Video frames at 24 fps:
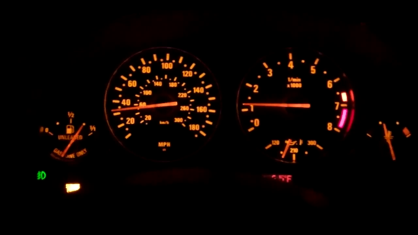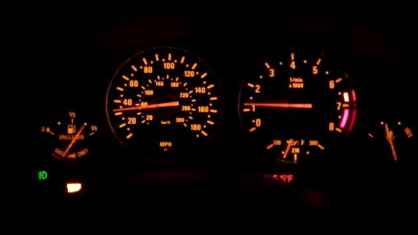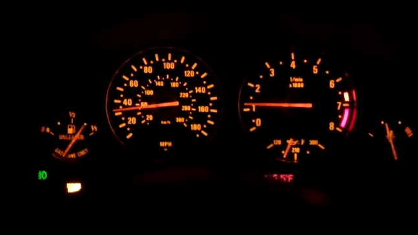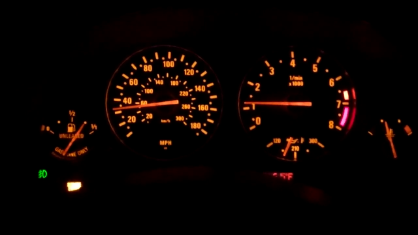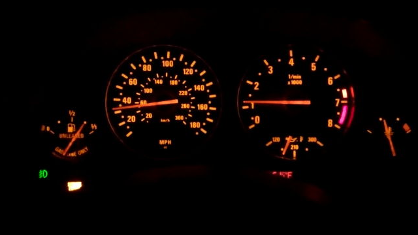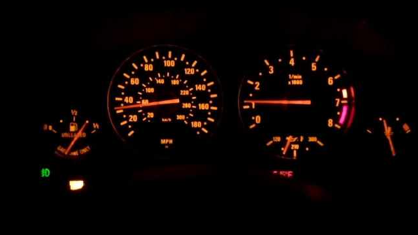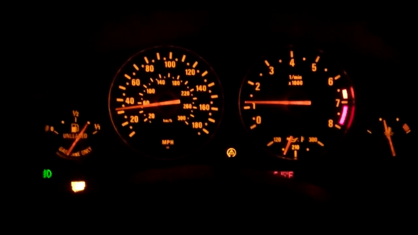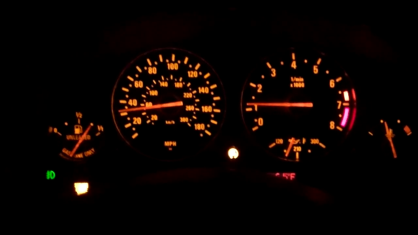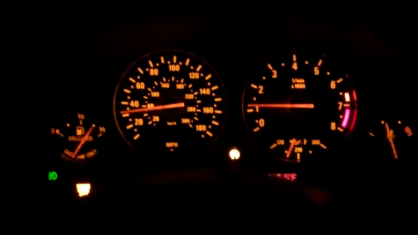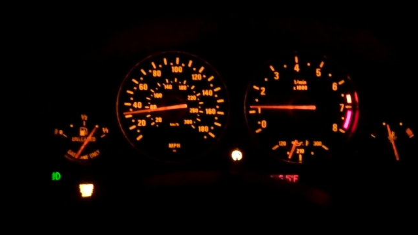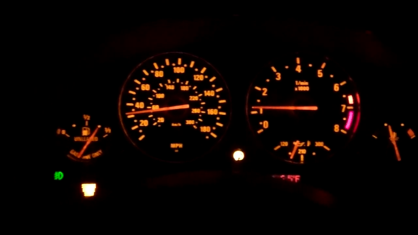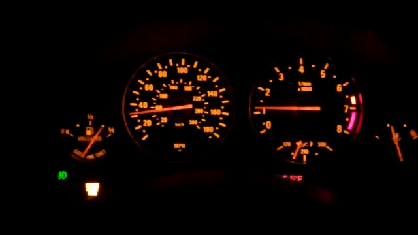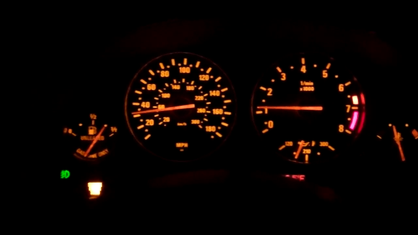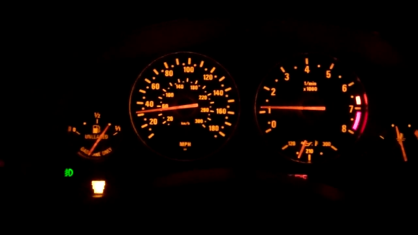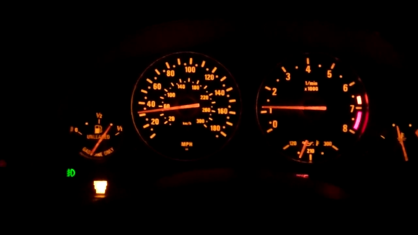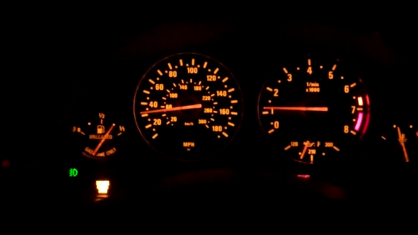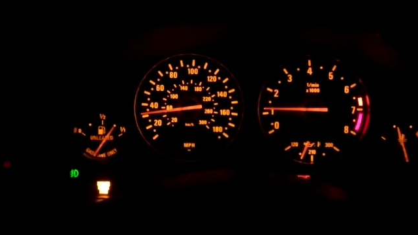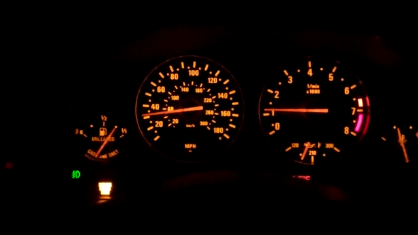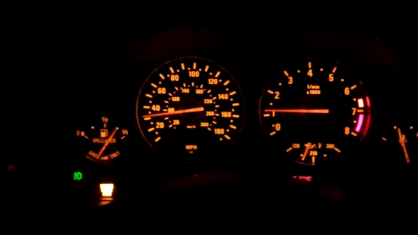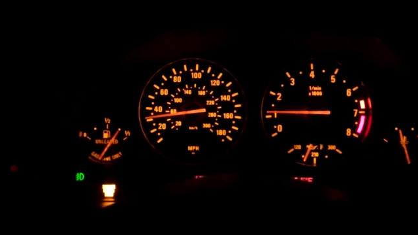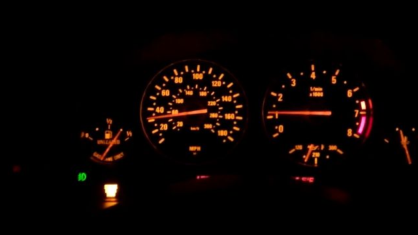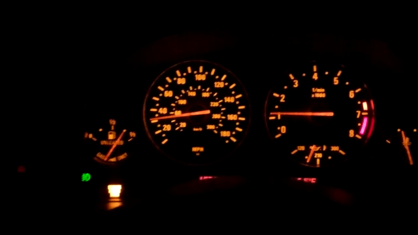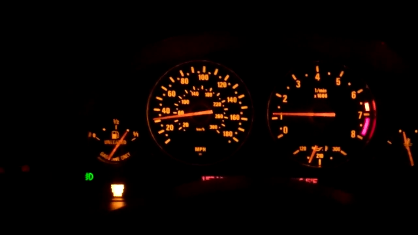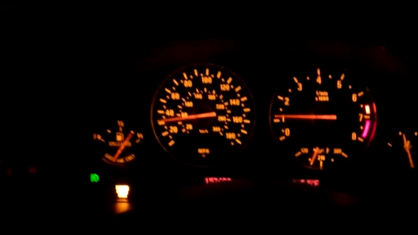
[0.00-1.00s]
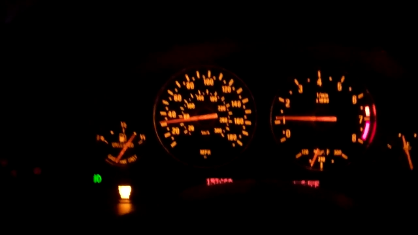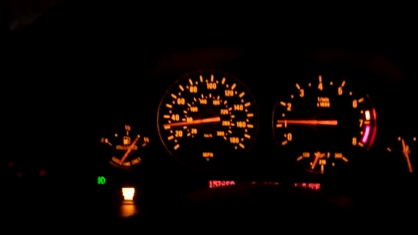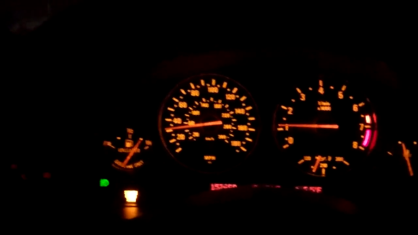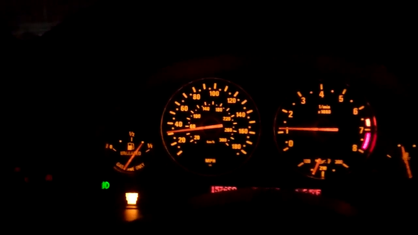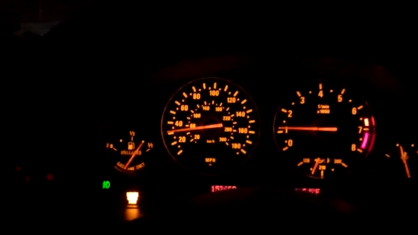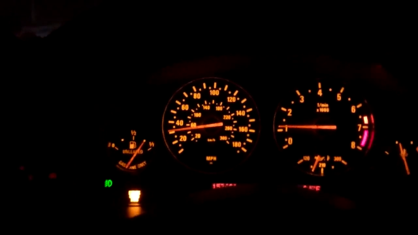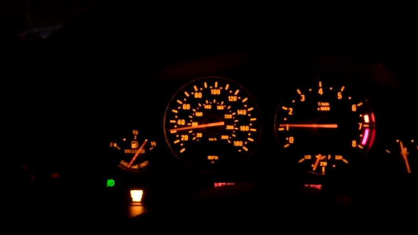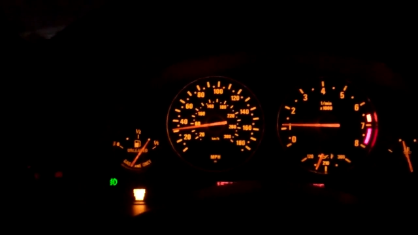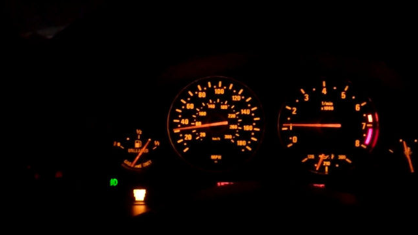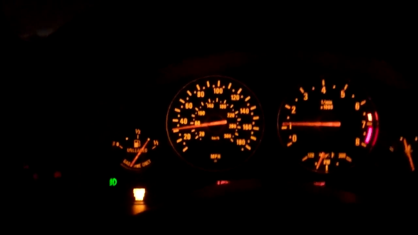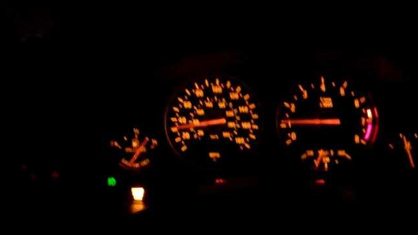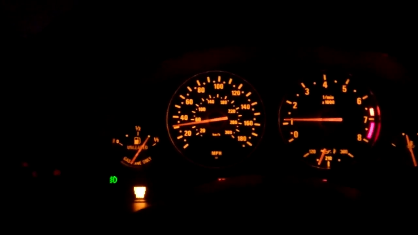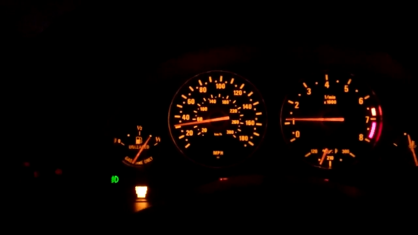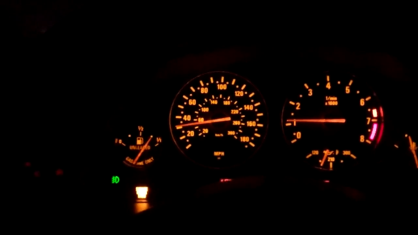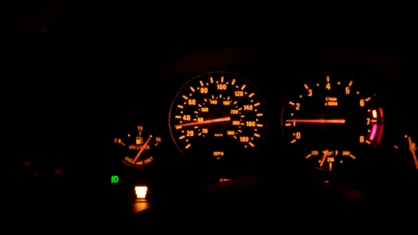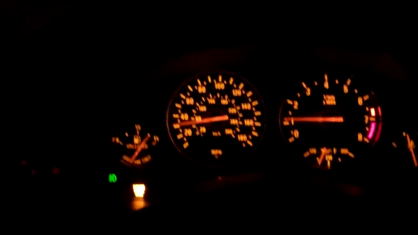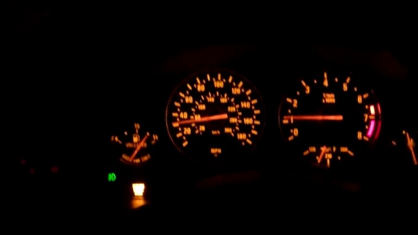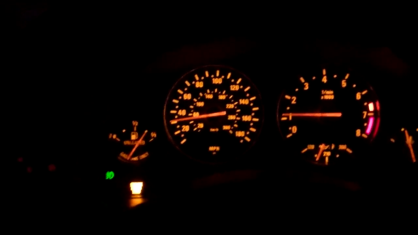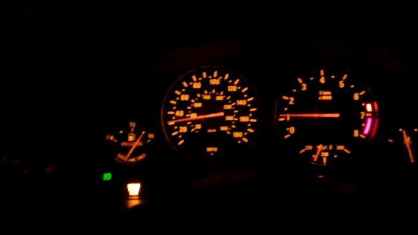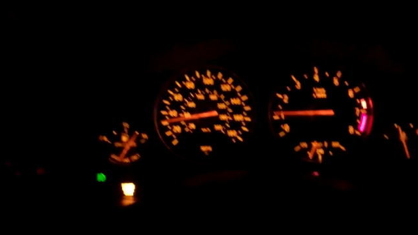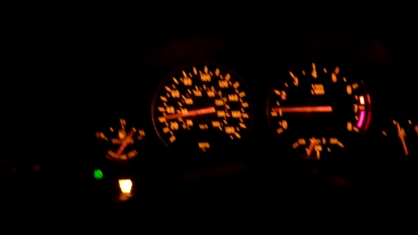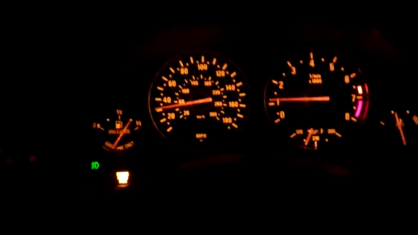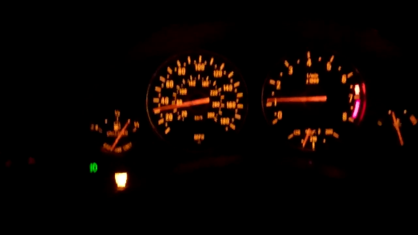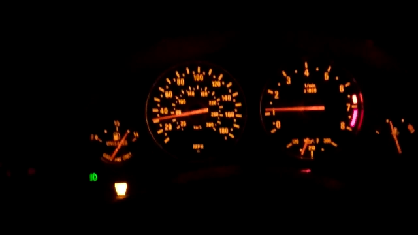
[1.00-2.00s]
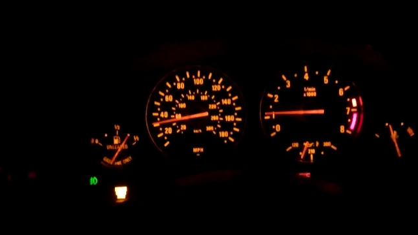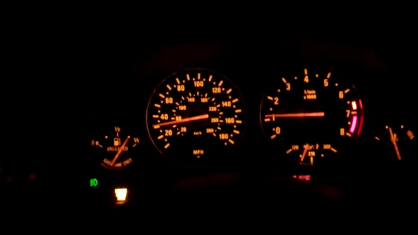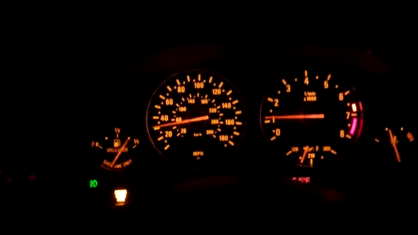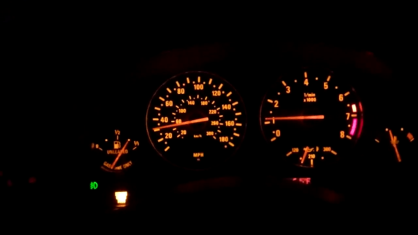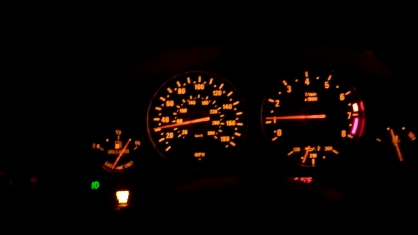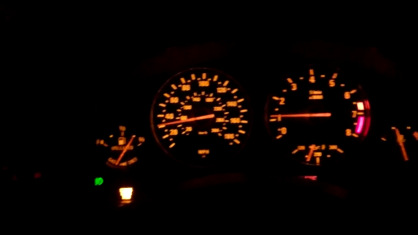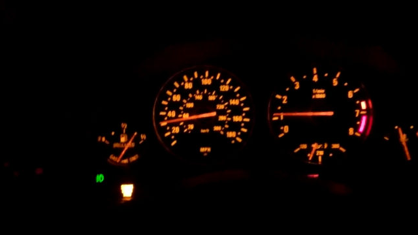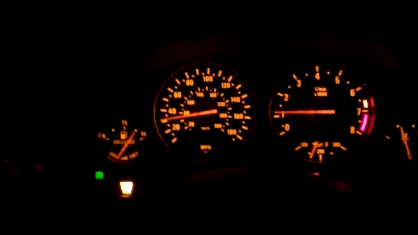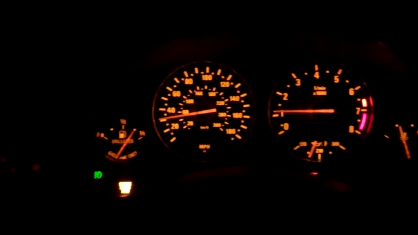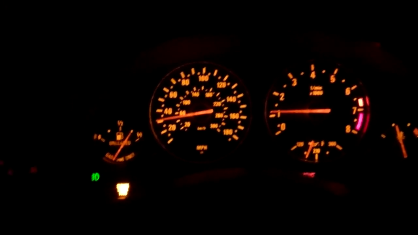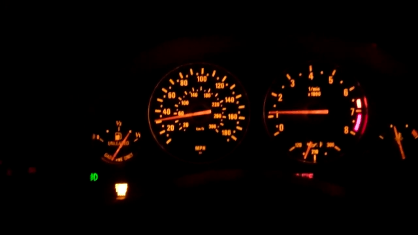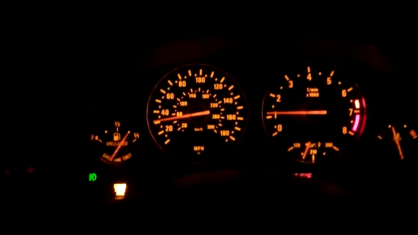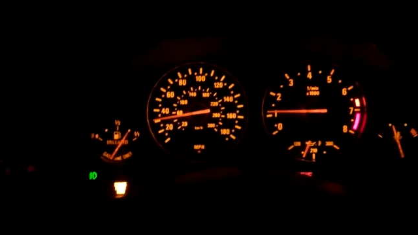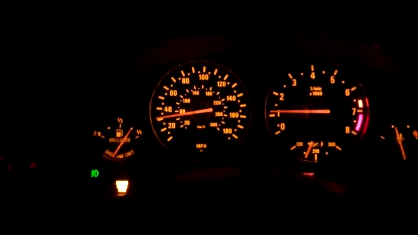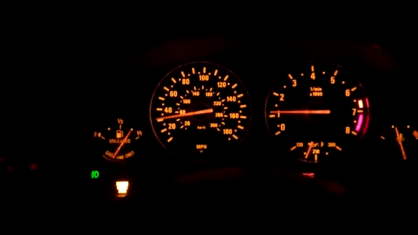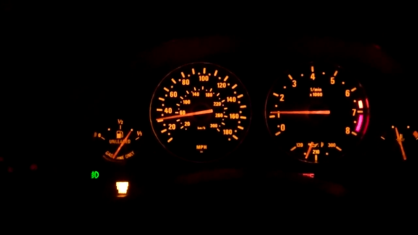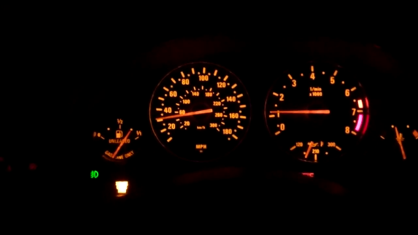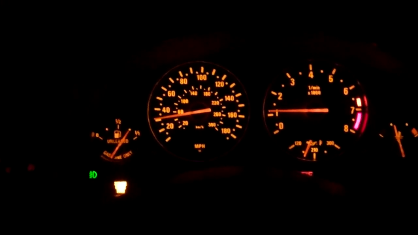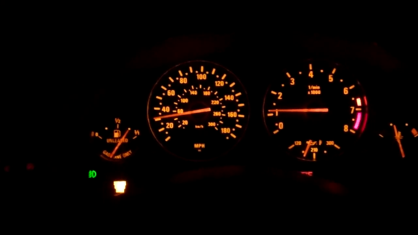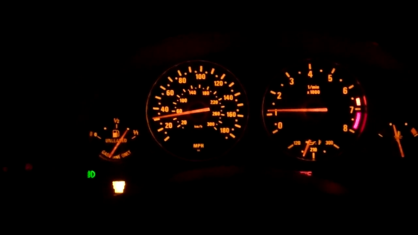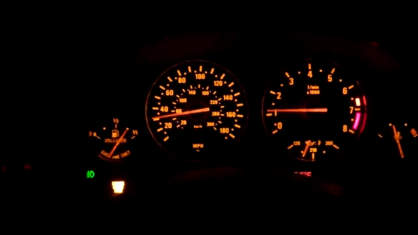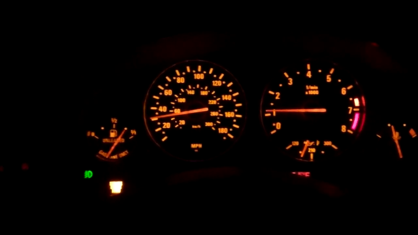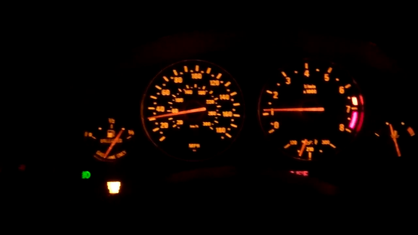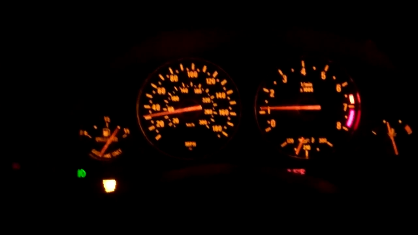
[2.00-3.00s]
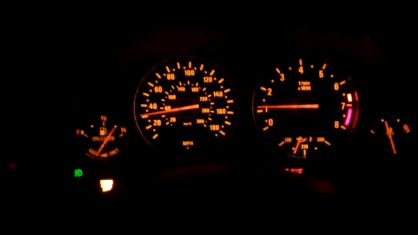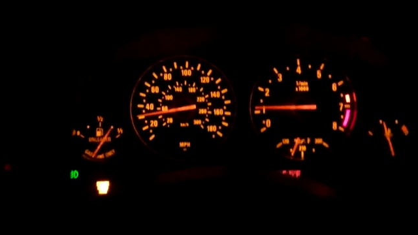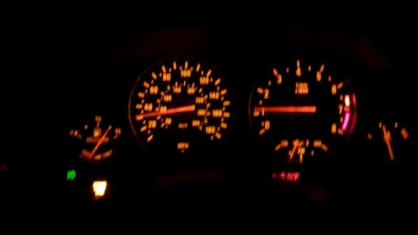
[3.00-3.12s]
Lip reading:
[unreadable: no face in view]